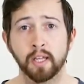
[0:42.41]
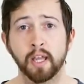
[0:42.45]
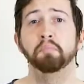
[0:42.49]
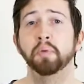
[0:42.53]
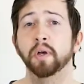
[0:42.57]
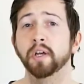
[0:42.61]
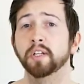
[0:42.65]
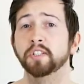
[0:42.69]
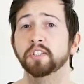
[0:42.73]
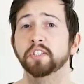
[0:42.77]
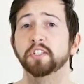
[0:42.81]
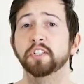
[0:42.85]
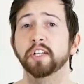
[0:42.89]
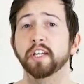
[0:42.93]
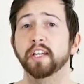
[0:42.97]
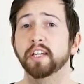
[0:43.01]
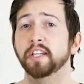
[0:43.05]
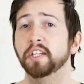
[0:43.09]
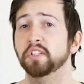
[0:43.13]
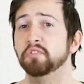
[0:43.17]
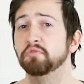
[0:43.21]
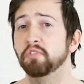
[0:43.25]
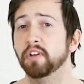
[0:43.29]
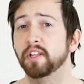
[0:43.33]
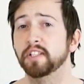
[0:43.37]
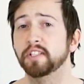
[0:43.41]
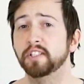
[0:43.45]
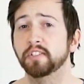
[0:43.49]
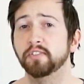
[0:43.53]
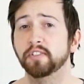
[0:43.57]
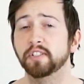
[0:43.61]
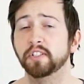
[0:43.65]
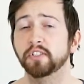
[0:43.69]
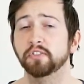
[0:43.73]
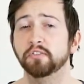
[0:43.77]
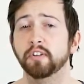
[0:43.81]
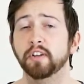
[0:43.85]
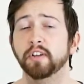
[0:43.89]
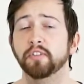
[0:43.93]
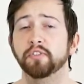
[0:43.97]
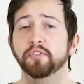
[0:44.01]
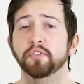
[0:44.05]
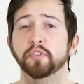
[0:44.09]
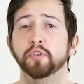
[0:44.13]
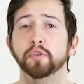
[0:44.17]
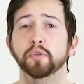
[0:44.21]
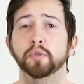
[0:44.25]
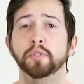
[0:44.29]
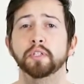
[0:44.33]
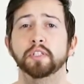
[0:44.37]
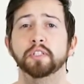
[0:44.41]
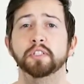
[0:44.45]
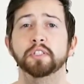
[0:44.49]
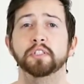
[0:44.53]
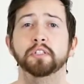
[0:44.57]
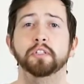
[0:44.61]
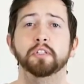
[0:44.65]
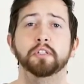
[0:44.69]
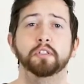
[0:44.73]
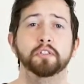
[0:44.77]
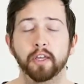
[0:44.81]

Purchasing is relatively straightforward.